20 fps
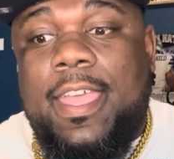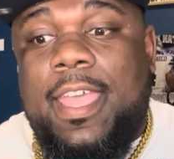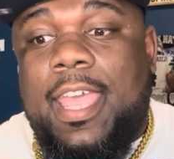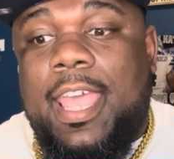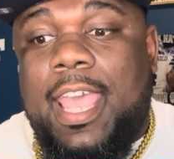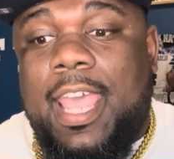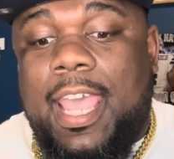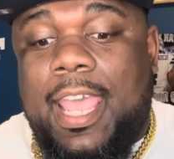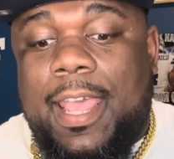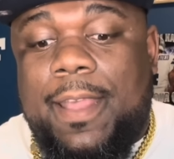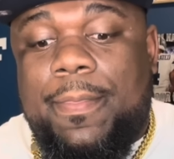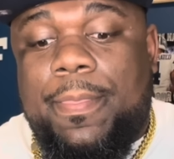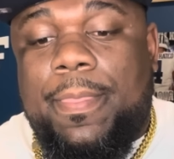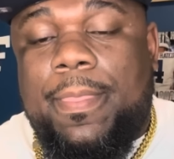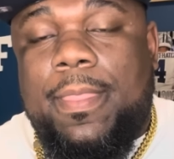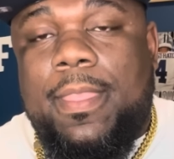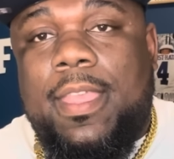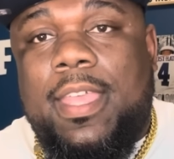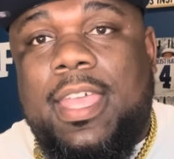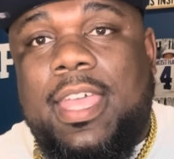And
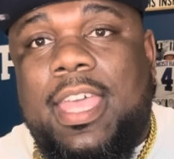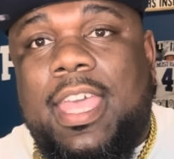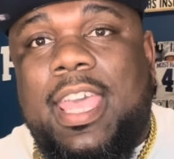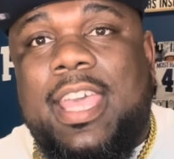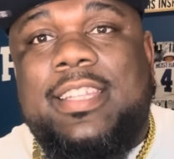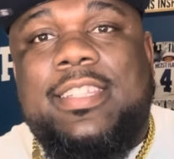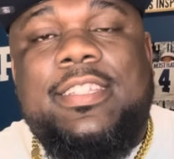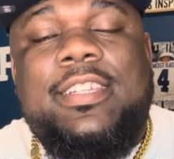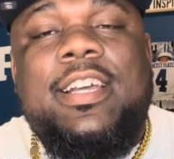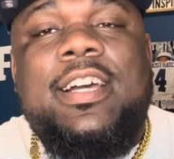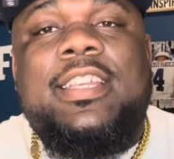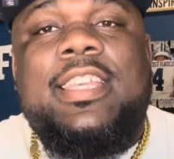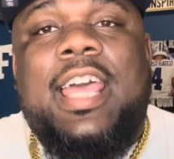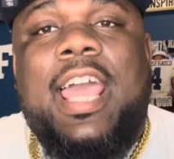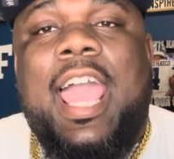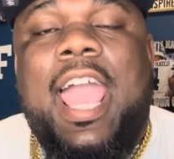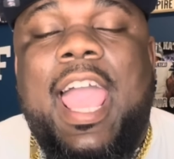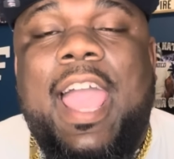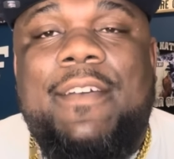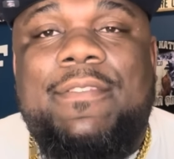it's good to
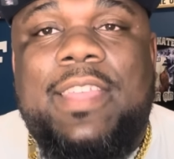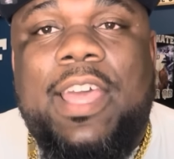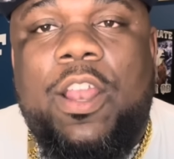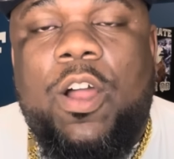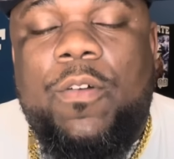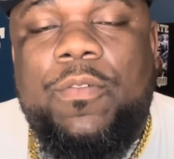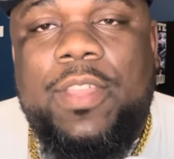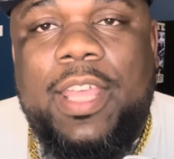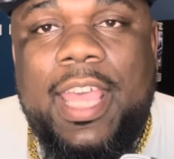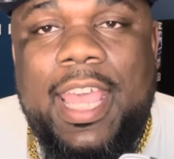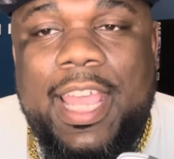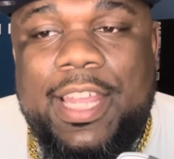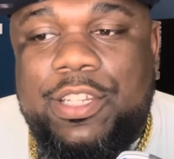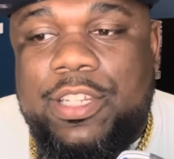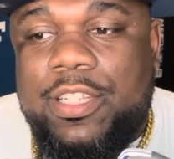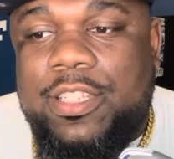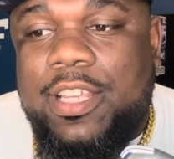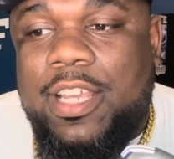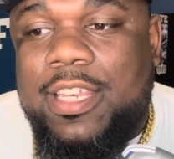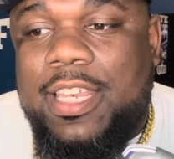have that off the edge.
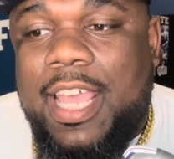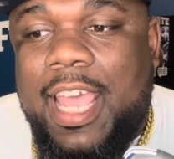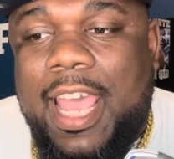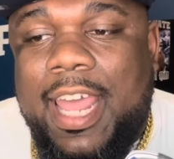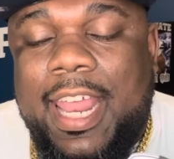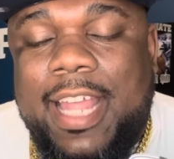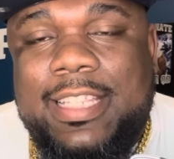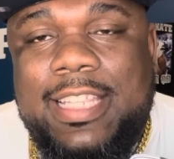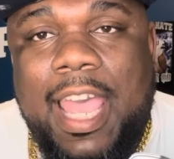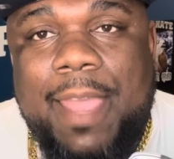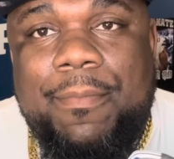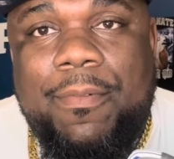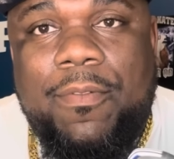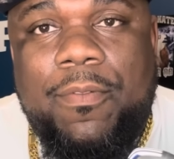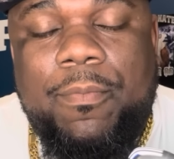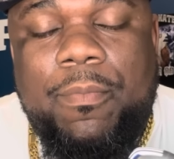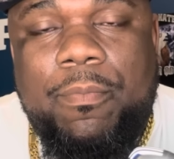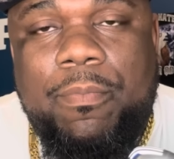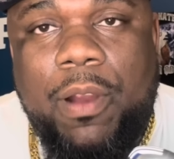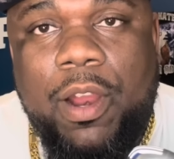It's good to have that type
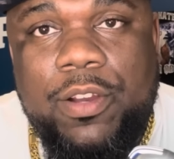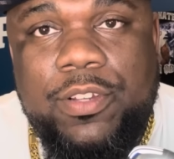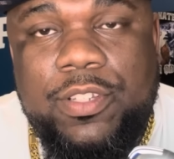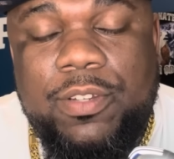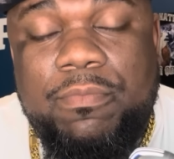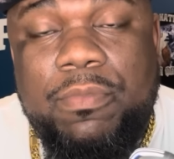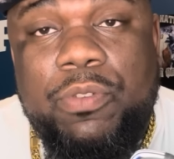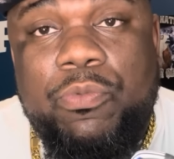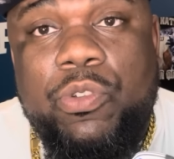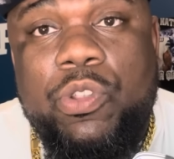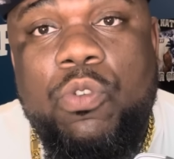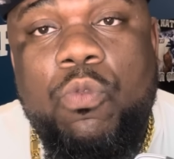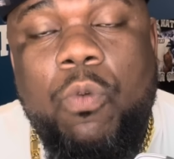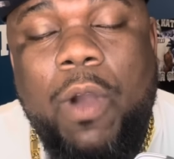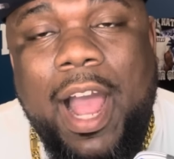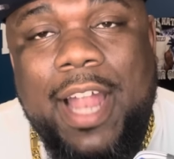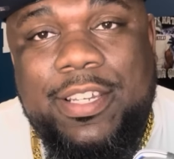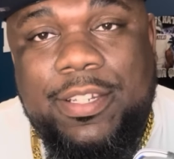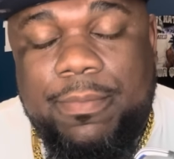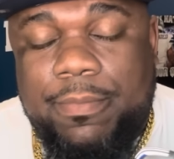of person. But when you
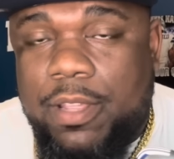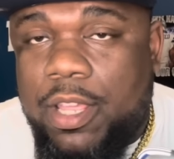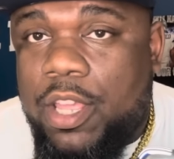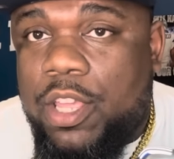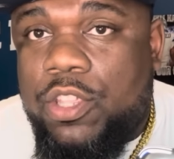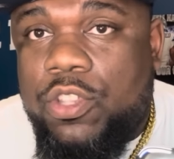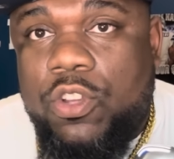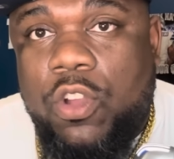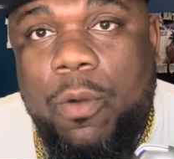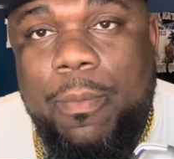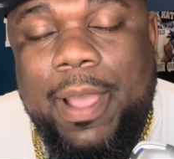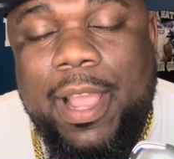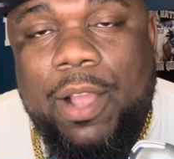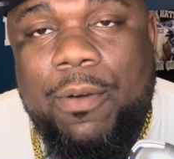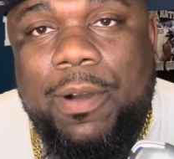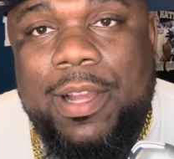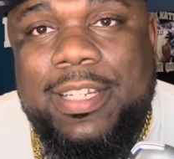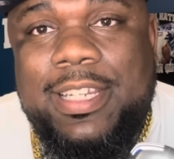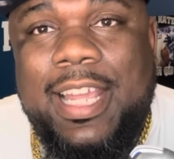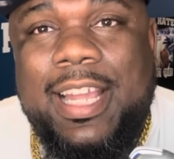watch him, you go back and
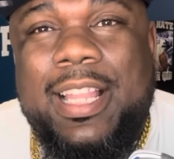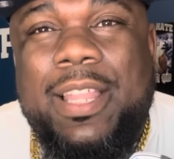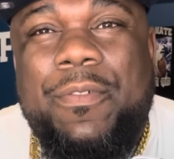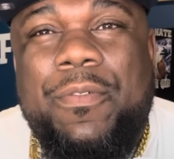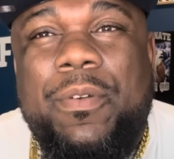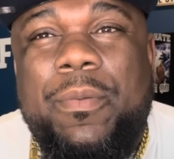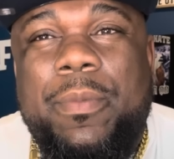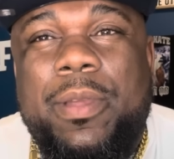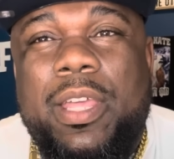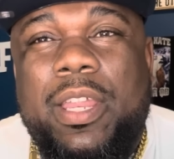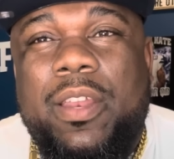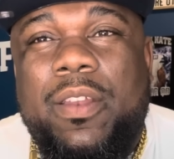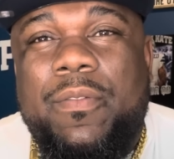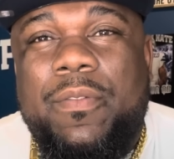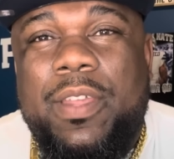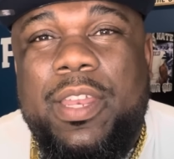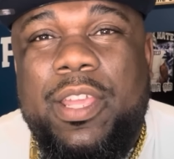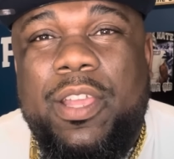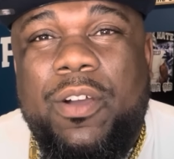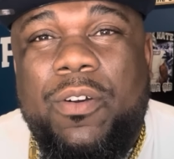watch that clip from the beginning of
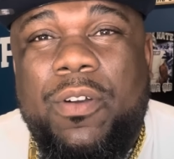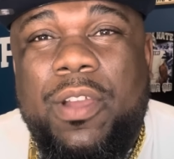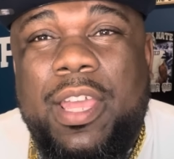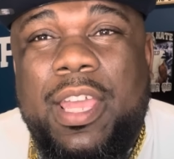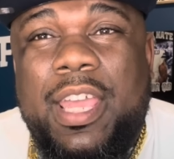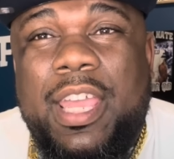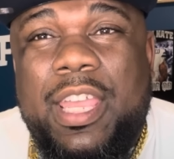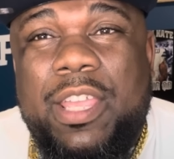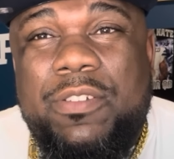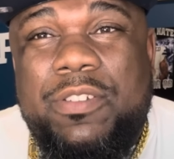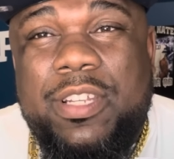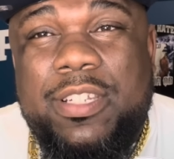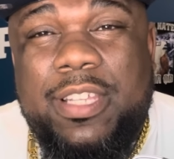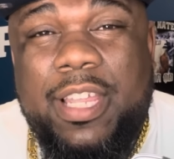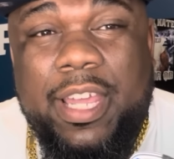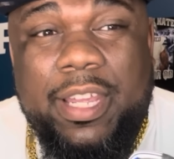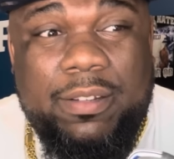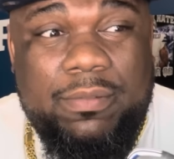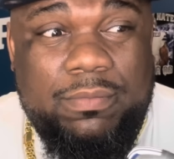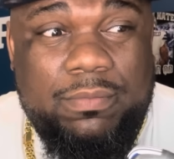the video, and you just
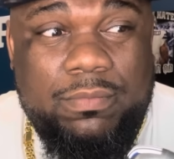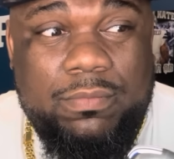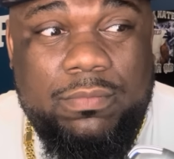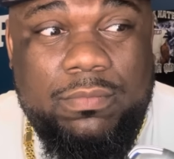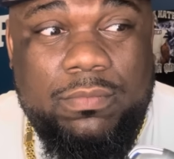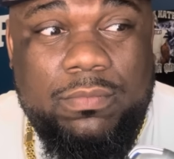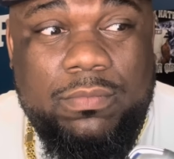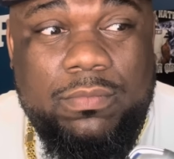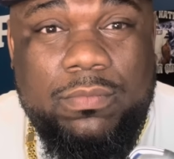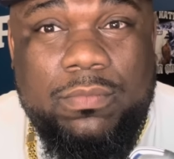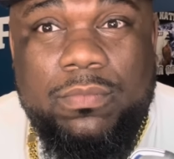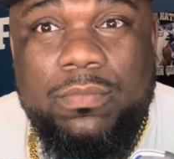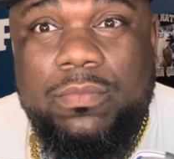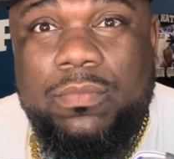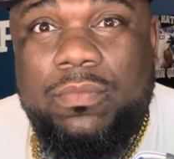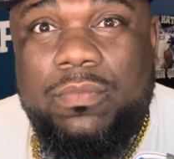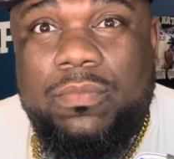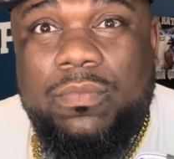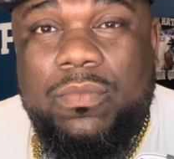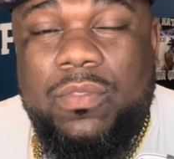like,
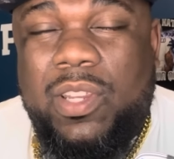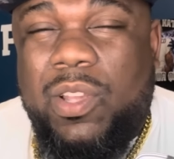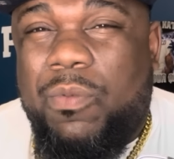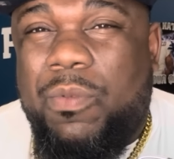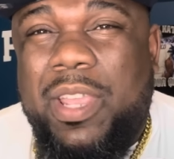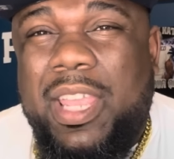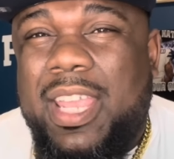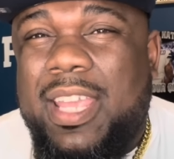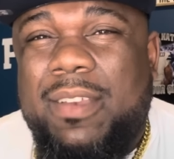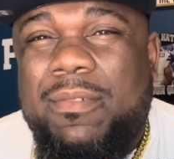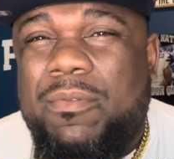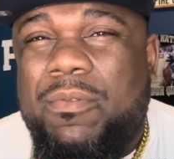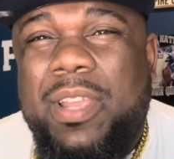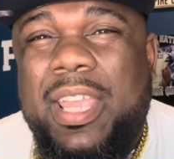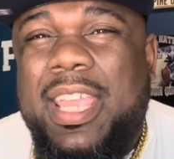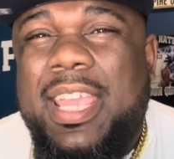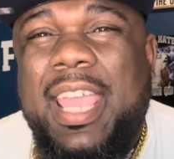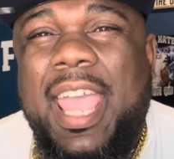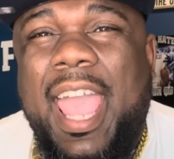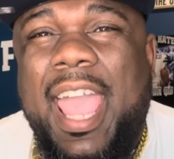yo, we
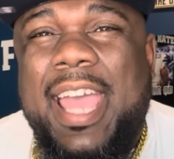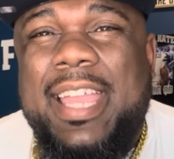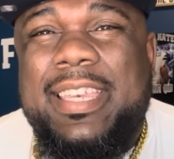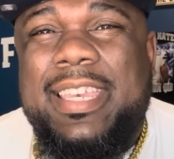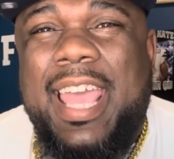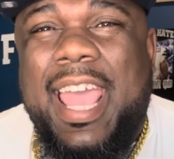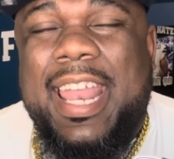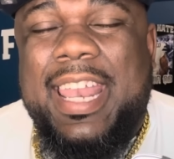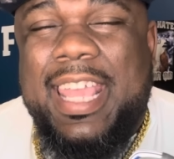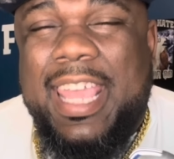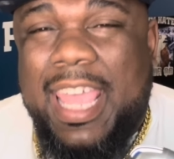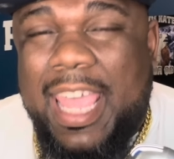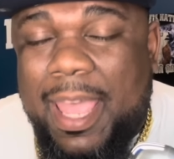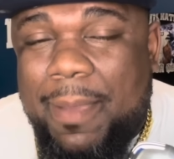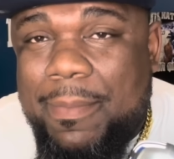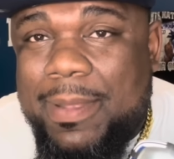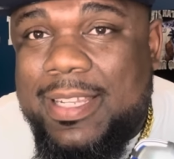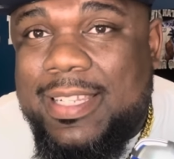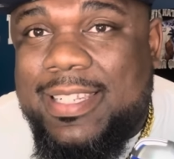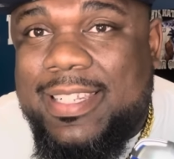ain't had that.
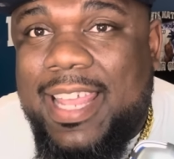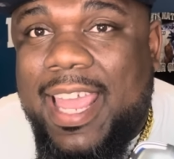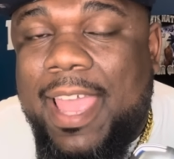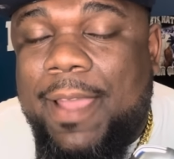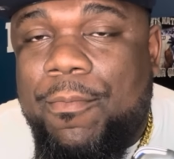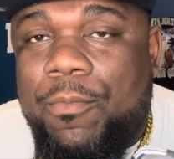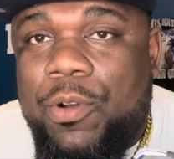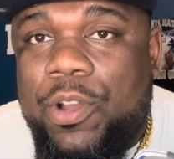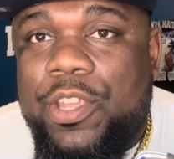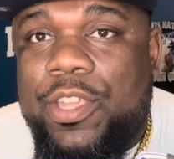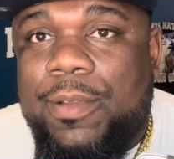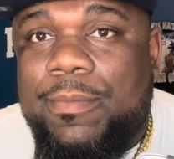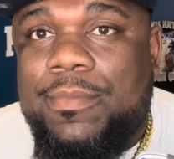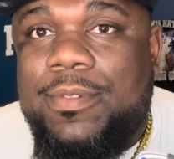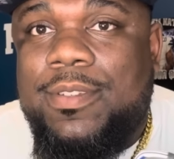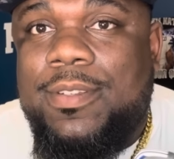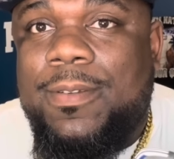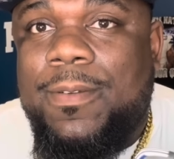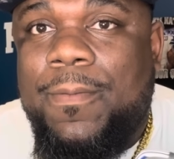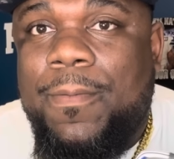Him and Sam Williams.